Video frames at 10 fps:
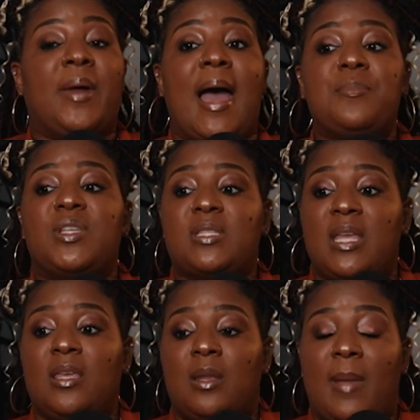But I'm just
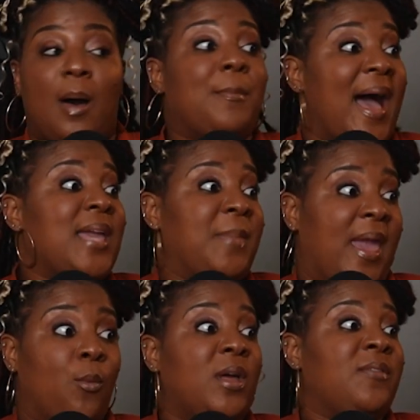thinking about my
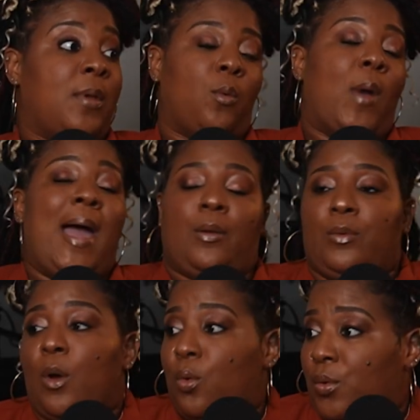man. Well, I don't
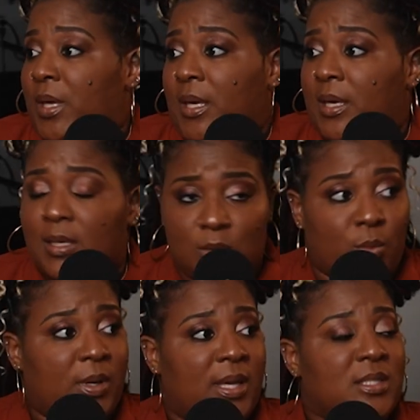know who he is or
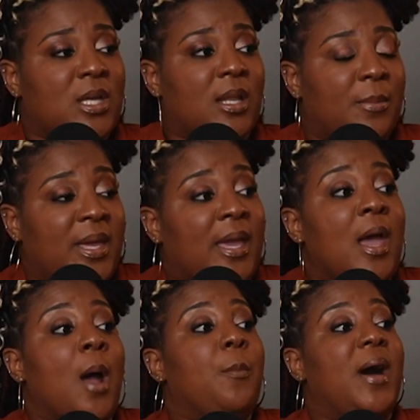what he's gonna be.
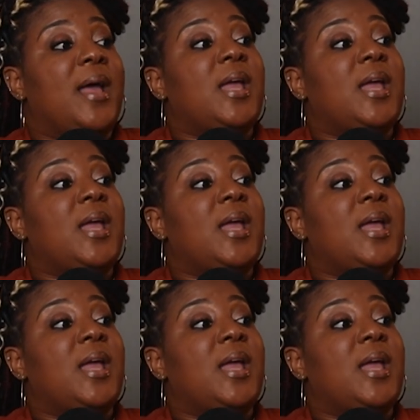But